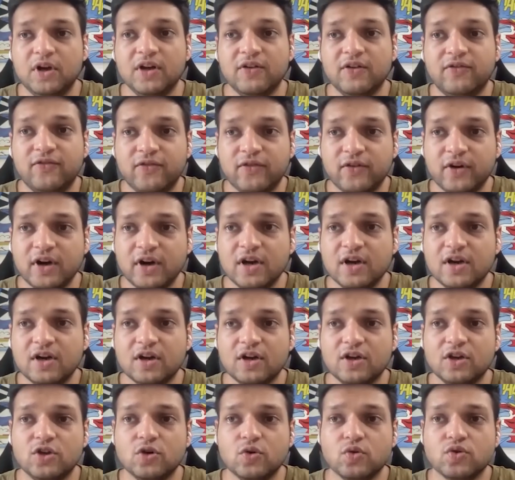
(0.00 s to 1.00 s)

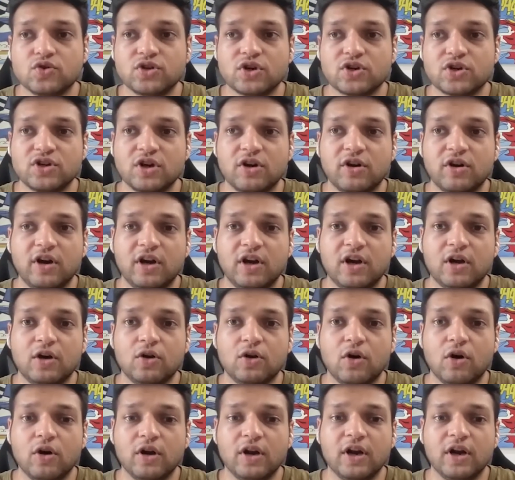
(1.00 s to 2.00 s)
different user
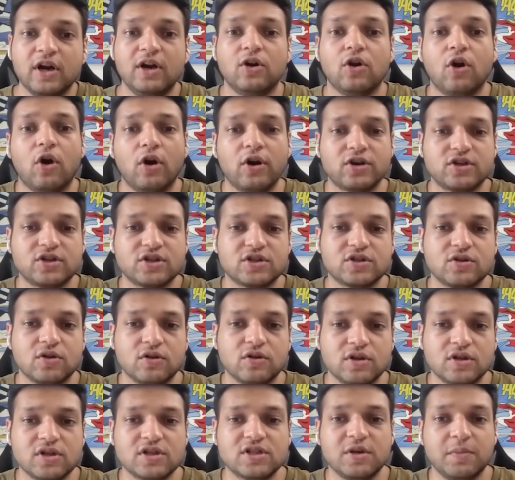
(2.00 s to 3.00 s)
generated content, not just
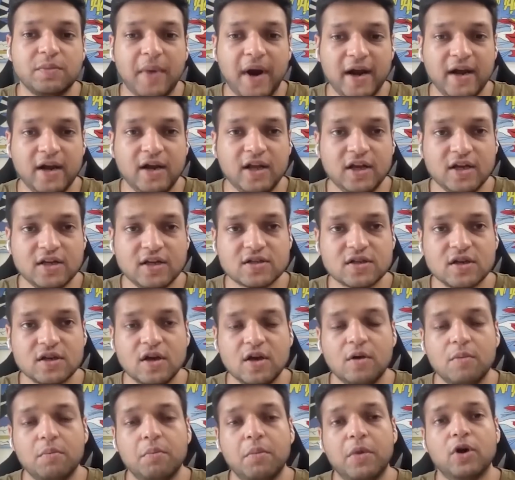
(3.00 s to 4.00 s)
on the semantics,
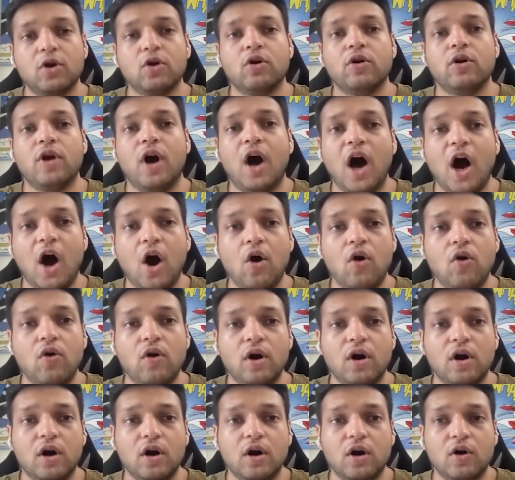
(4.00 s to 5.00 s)
but on
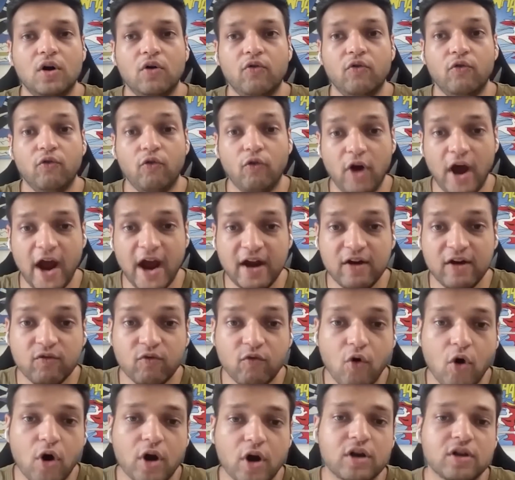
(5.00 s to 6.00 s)
how and
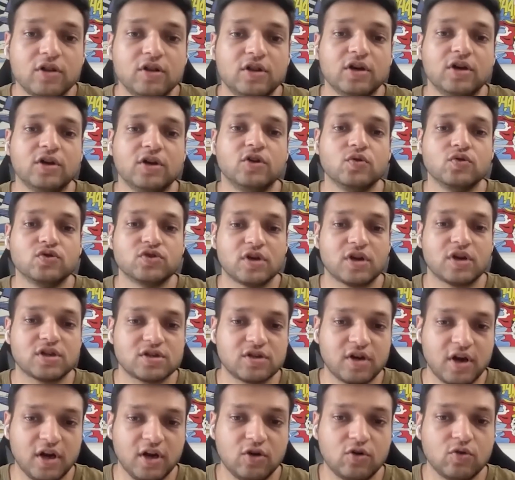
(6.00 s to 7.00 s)
what the user
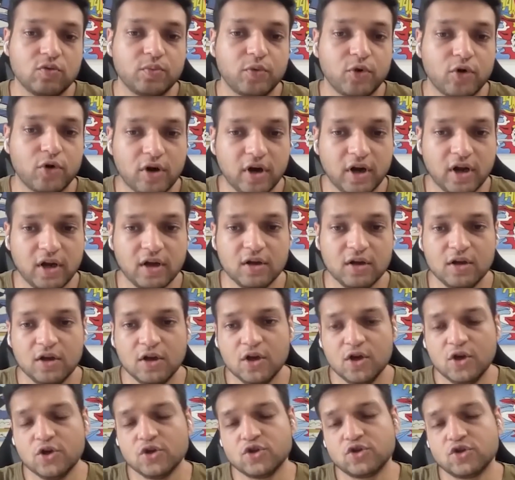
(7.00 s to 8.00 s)
is trying to portray.
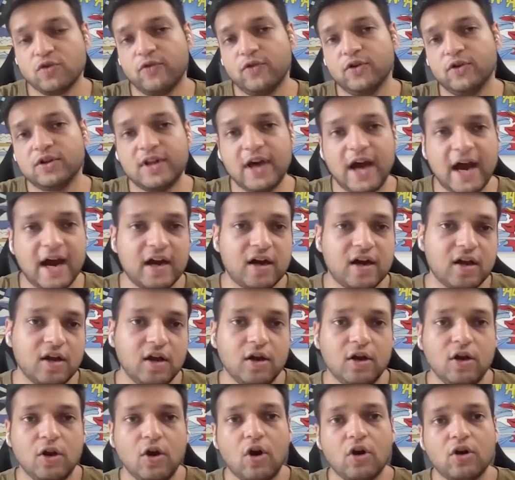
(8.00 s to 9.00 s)
So for that,
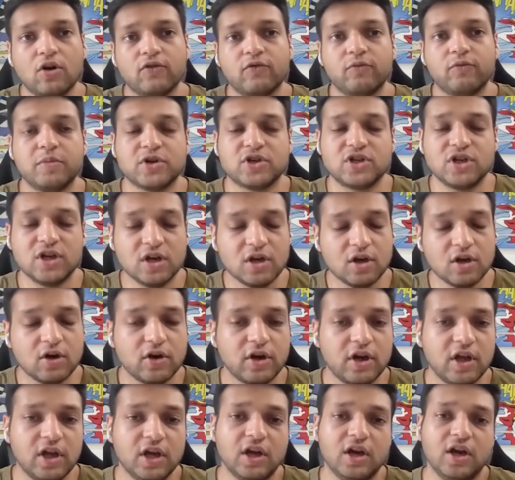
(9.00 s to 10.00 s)
a lot of machine
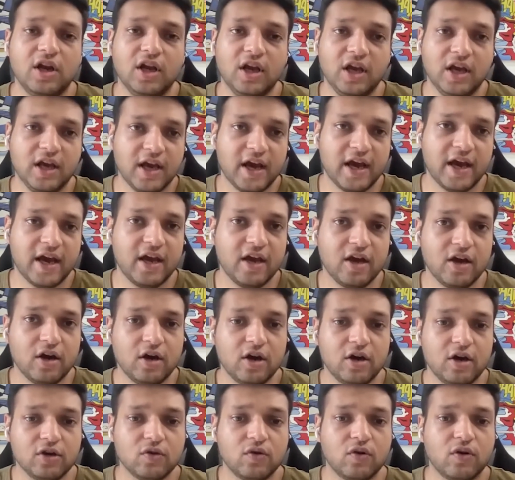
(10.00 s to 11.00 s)
learning and AI
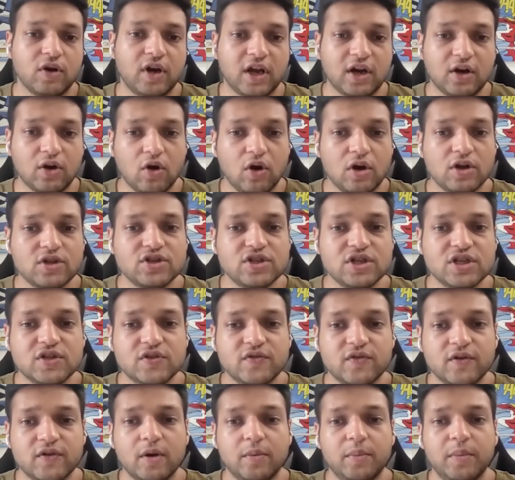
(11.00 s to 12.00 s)

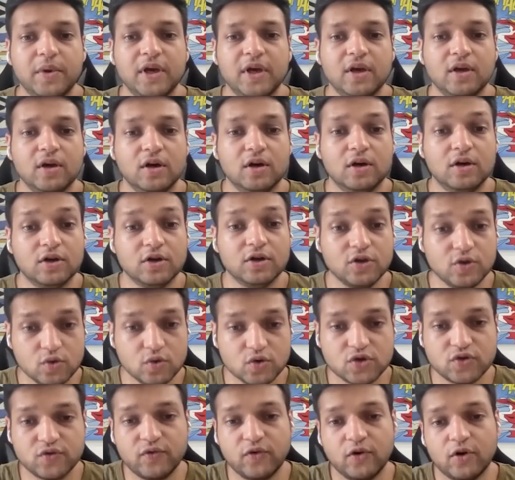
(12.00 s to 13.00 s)
technologies will be
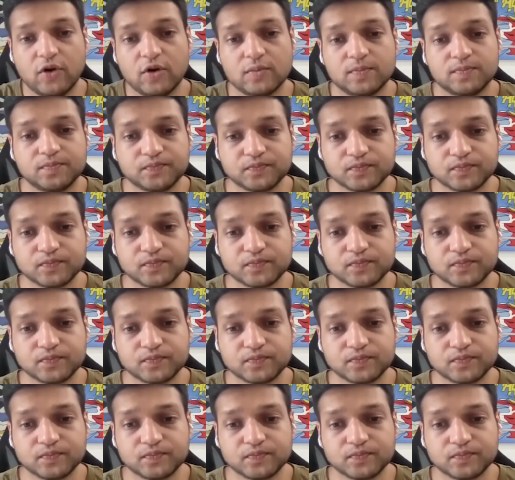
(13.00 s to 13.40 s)
used for.